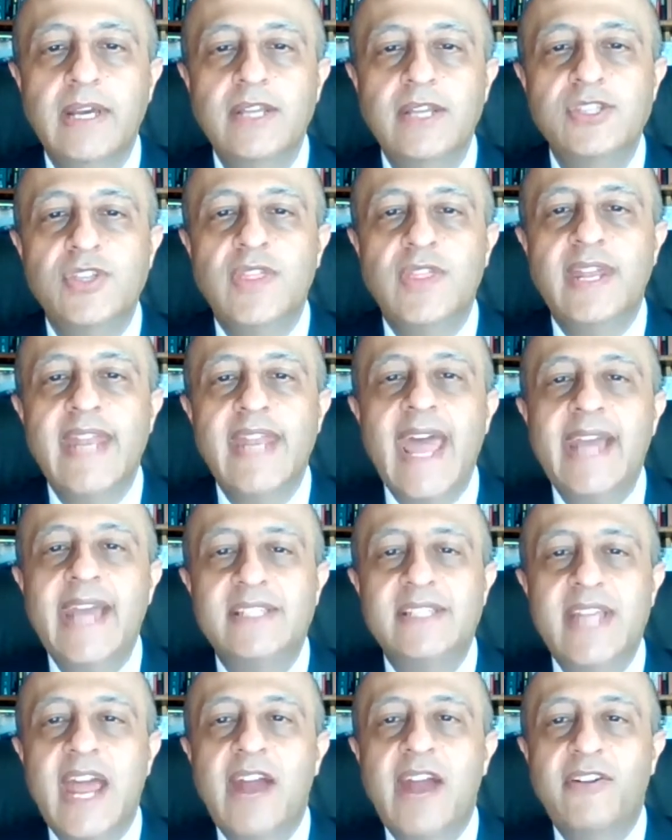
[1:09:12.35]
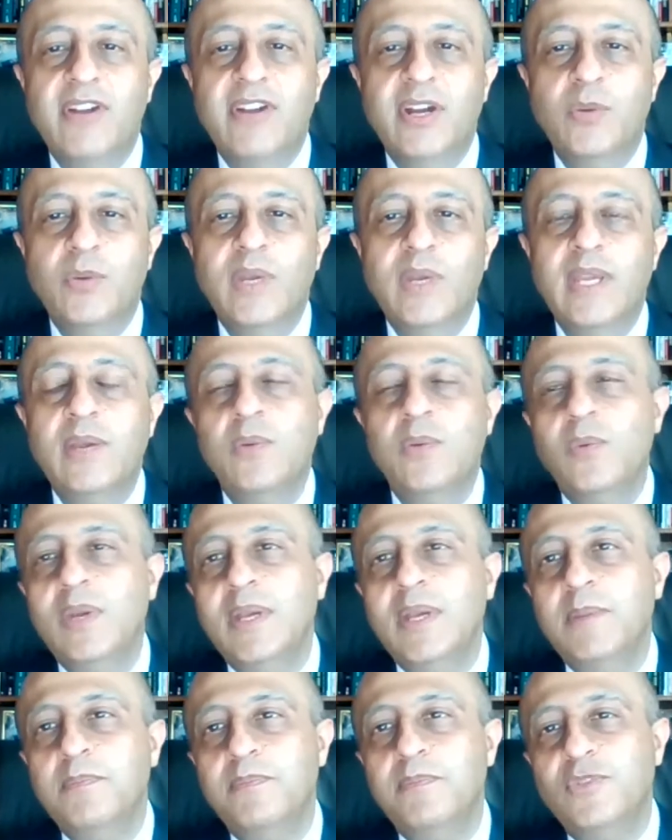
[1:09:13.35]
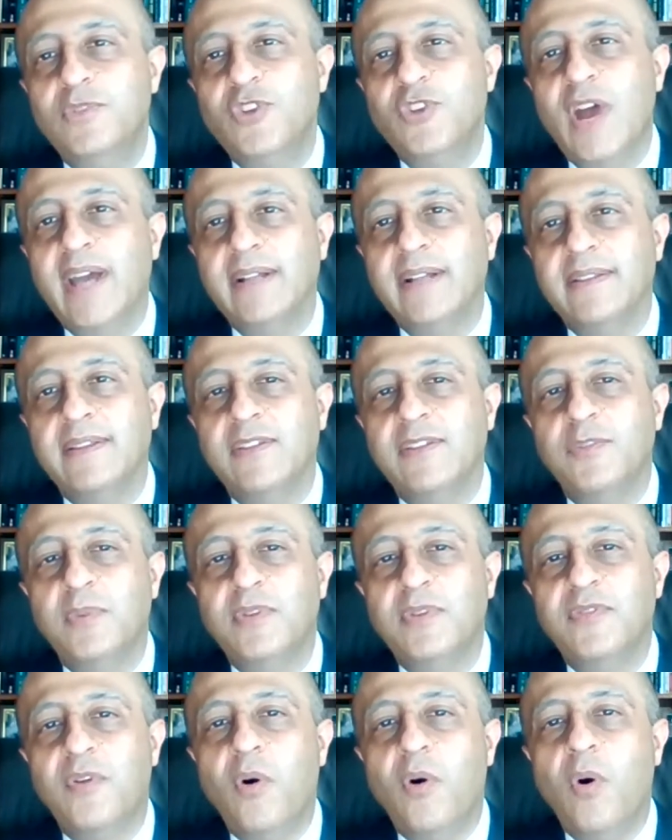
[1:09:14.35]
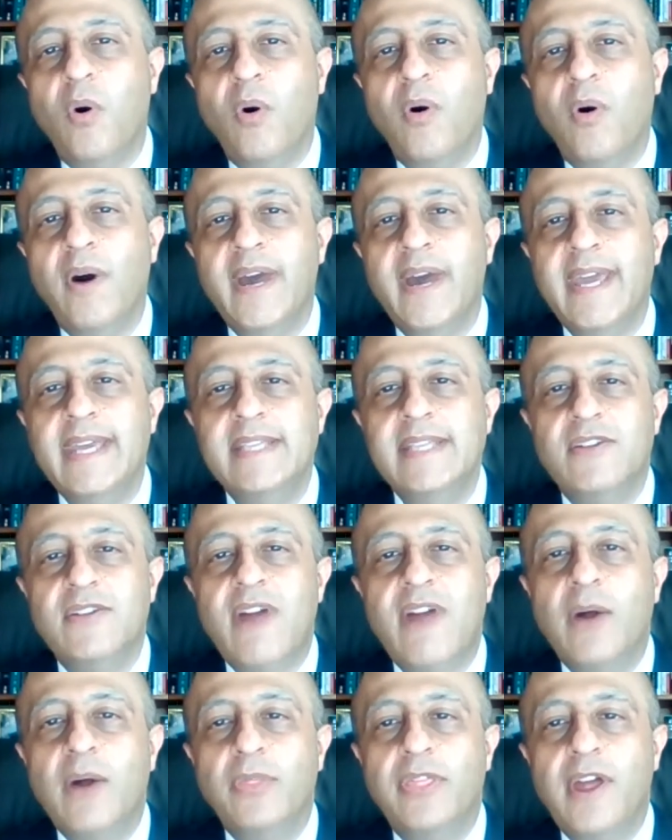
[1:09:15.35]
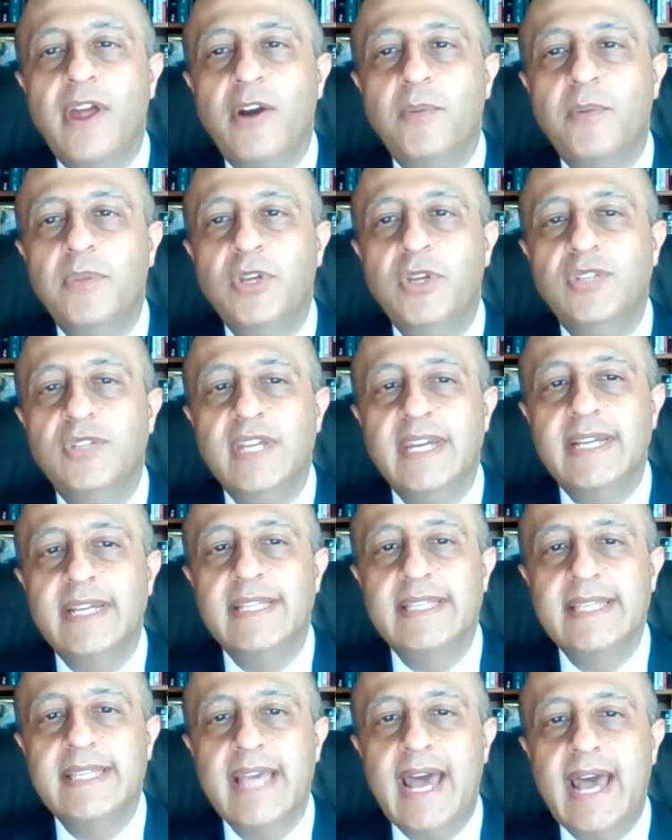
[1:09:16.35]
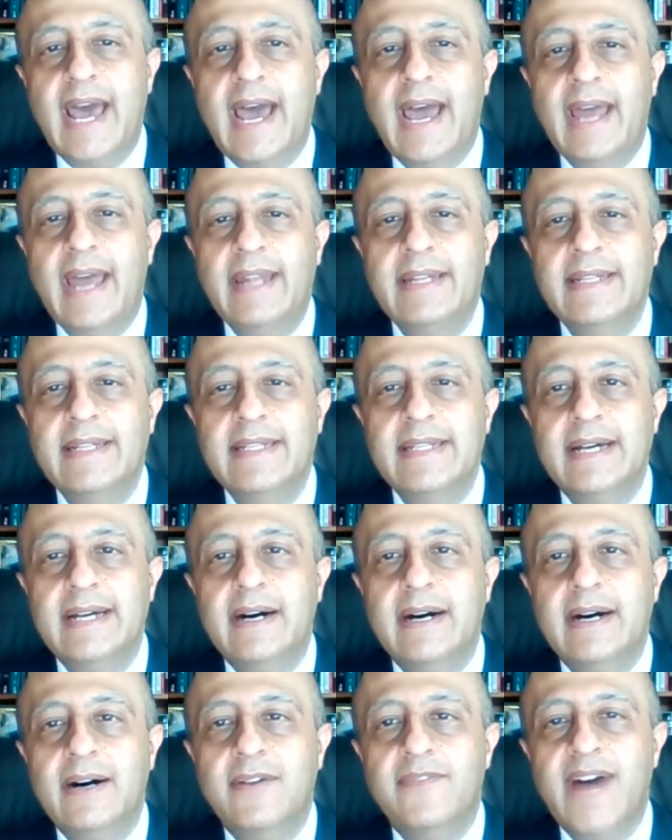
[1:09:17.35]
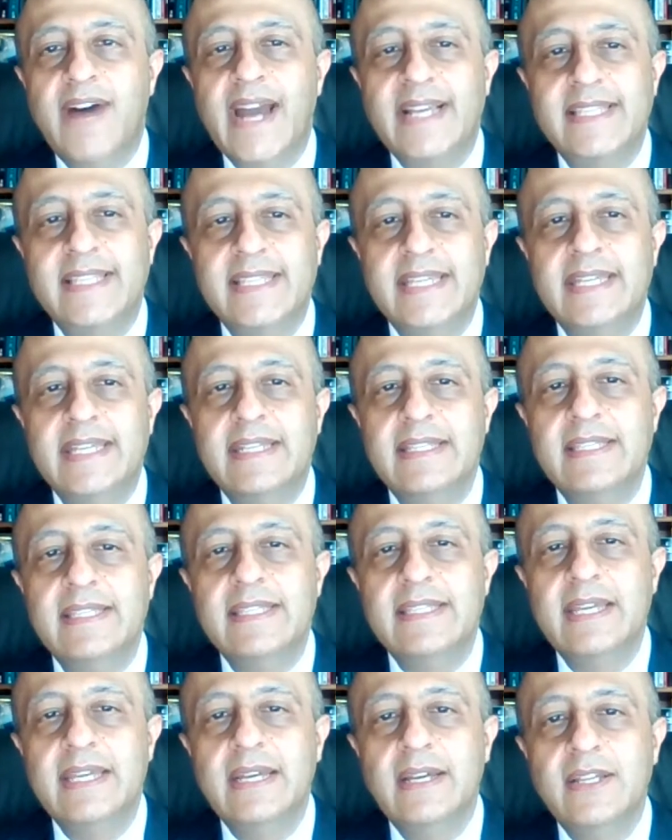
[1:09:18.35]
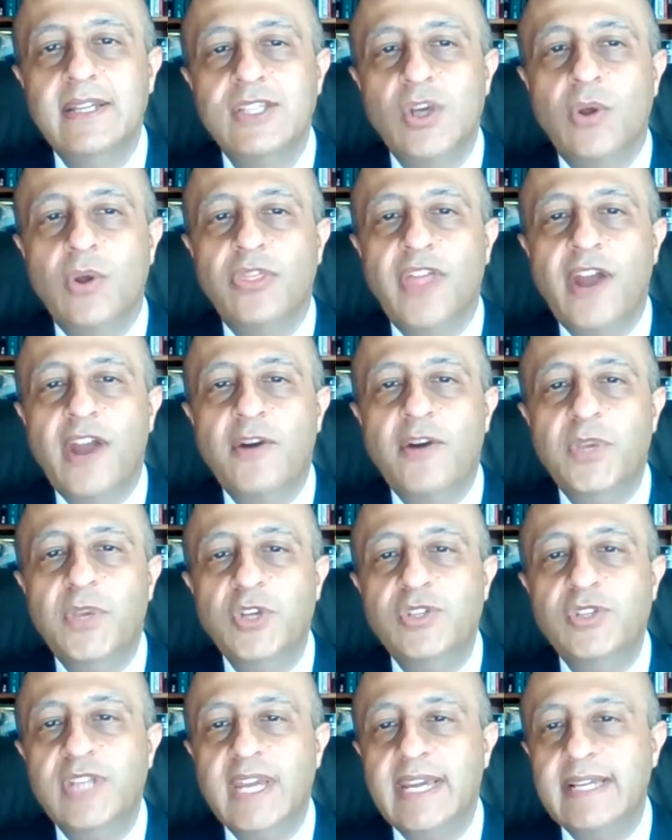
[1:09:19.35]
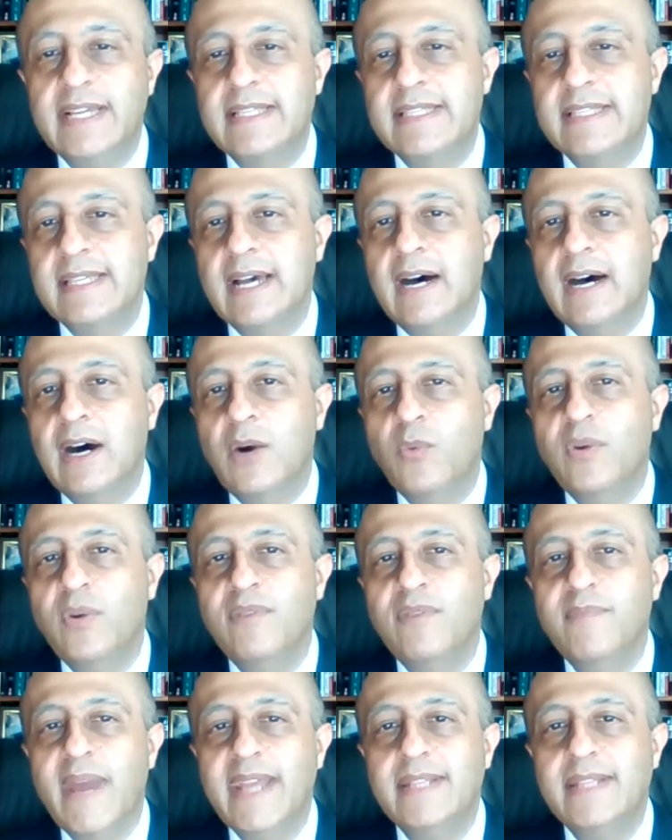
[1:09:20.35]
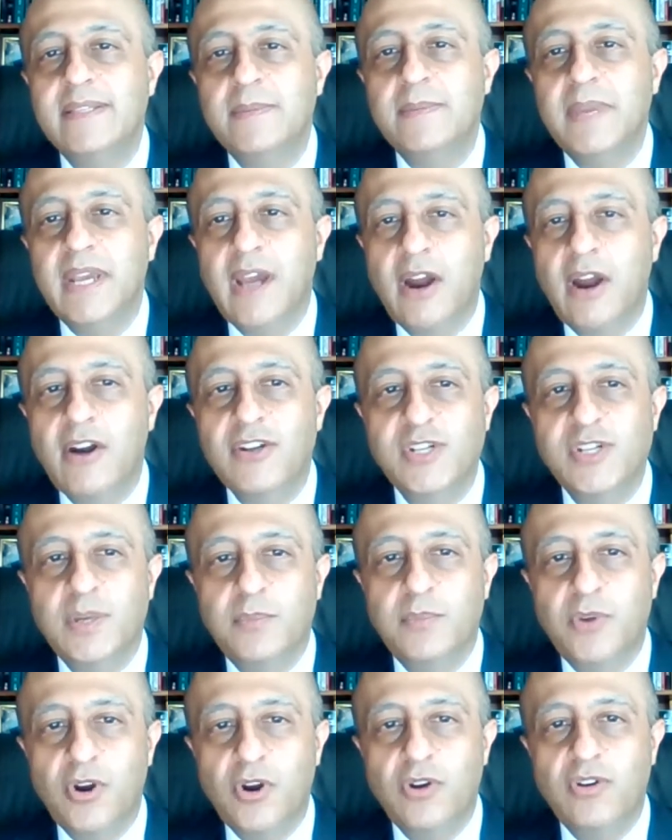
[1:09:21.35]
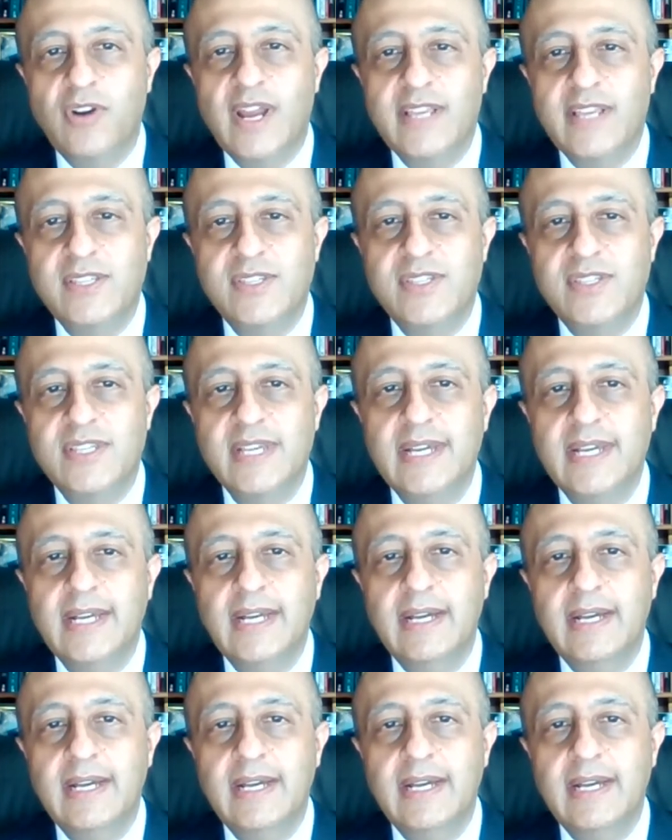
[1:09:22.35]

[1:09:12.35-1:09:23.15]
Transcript: So the next area, and we we trailed this before is around therapeutics and uh, vaccines. So, on therapeutics, uh, we've made some encouraging progress